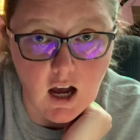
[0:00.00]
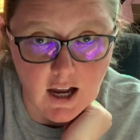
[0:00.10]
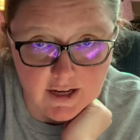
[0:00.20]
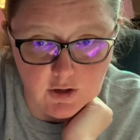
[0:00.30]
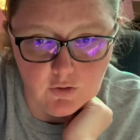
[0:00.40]

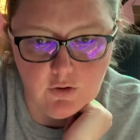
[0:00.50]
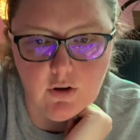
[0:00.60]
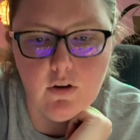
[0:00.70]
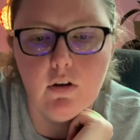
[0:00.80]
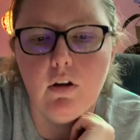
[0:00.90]
iron.
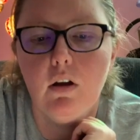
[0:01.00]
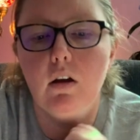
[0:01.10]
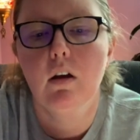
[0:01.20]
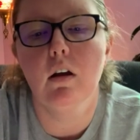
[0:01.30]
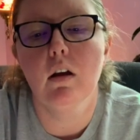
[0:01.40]

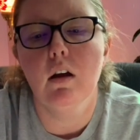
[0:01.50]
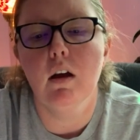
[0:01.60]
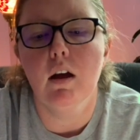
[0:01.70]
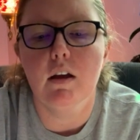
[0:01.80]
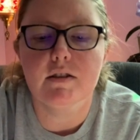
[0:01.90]

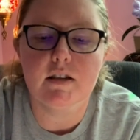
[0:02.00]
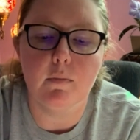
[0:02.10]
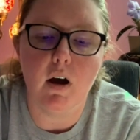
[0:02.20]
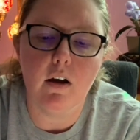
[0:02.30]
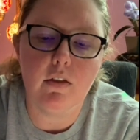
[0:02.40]

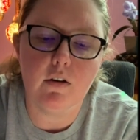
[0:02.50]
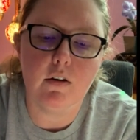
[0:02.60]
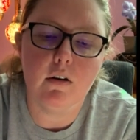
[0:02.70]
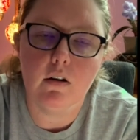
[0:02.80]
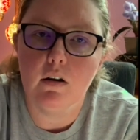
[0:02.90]
Some
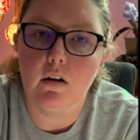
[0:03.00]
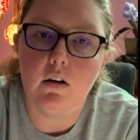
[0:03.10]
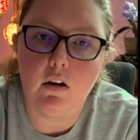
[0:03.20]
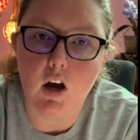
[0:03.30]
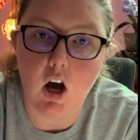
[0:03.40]
other
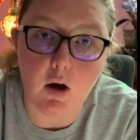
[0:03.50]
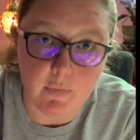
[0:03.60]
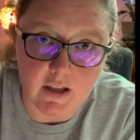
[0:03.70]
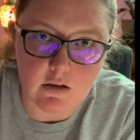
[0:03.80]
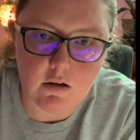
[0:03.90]

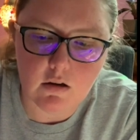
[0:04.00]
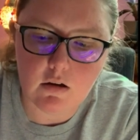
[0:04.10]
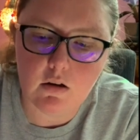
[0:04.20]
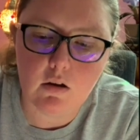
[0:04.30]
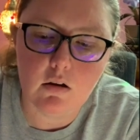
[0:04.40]
common
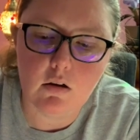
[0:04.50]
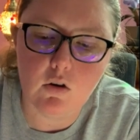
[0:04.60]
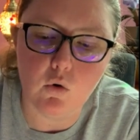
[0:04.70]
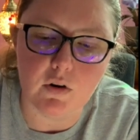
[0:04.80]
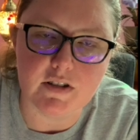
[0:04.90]

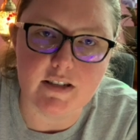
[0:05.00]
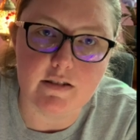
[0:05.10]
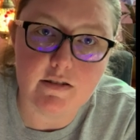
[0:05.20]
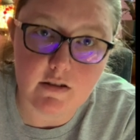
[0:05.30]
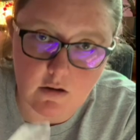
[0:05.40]

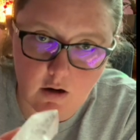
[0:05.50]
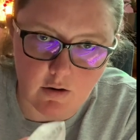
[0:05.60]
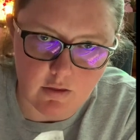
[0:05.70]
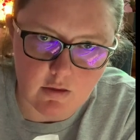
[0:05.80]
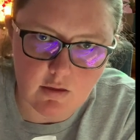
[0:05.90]
quartzes
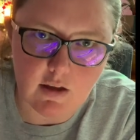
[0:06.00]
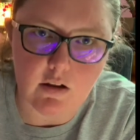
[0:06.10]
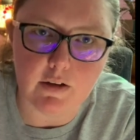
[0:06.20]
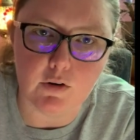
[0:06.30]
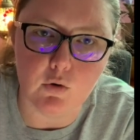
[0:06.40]
are the
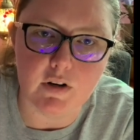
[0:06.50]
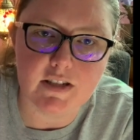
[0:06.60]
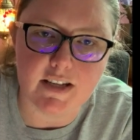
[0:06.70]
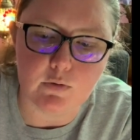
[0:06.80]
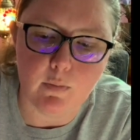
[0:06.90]
clear quartz,
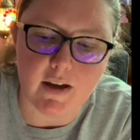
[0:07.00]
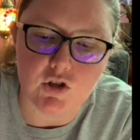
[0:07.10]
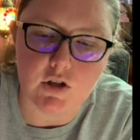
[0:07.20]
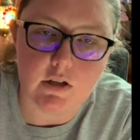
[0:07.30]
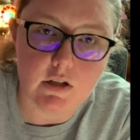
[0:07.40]
as we
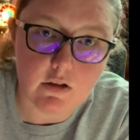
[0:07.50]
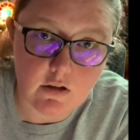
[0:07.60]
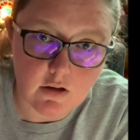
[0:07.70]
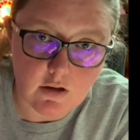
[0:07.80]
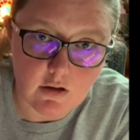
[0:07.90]
mentioned,
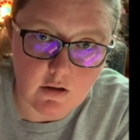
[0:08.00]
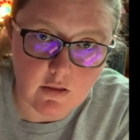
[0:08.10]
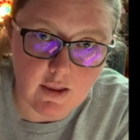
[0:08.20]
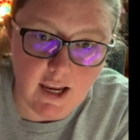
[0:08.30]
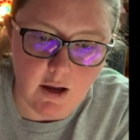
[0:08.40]

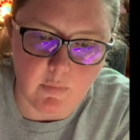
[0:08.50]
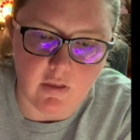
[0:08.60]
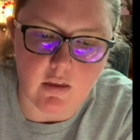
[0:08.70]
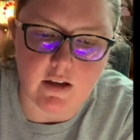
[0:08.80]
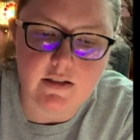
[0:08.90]
the
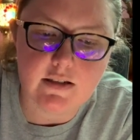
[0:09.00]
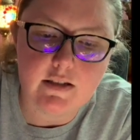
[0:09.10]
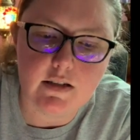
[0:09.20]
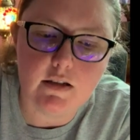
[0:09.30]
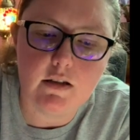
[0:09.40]

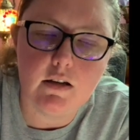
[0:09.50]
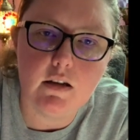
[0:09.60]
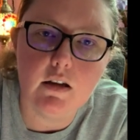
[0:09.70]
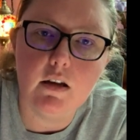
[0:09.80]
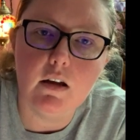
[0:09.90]
amethyst,
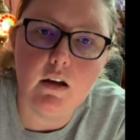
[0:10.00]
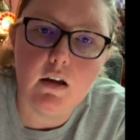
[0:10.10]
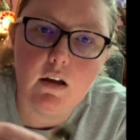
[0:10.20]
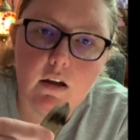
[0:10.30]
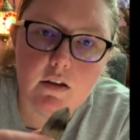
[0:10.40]

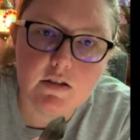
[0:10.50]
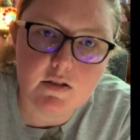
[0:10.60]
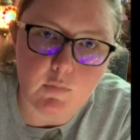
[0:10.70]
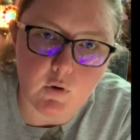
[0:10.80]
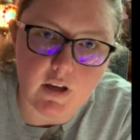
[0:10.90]

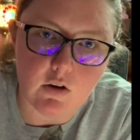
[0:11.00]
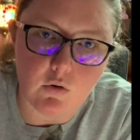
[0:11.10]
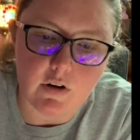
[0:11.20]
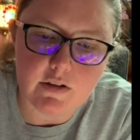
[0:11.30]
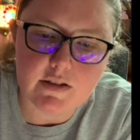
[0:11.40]
smoky
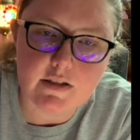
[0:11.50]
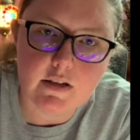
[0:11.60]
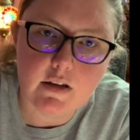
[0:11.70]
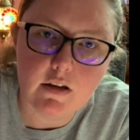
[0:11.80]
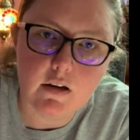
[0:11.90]
quartz,
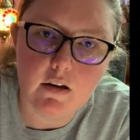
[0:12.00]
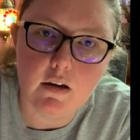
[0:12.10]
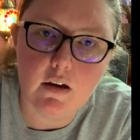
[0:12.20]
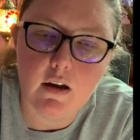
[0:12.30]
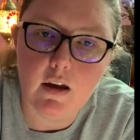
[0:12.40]

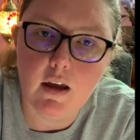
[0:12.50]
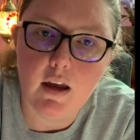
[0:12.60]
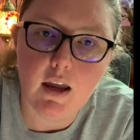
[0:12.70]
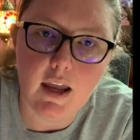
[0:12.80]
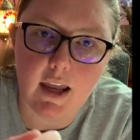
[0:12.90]

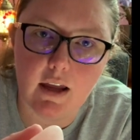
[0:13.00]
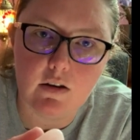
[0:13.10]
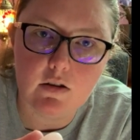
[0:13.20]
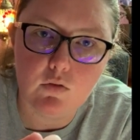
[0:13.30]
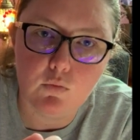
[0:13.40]

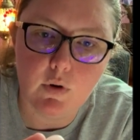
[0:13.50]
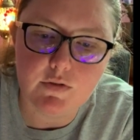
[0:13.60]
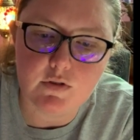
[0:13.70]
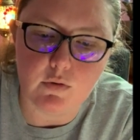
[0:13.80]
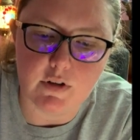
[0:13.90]
and rose
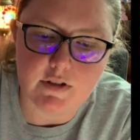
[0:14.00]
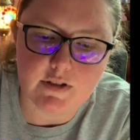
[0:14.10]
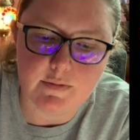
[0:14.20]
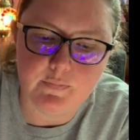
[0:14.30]
quartz.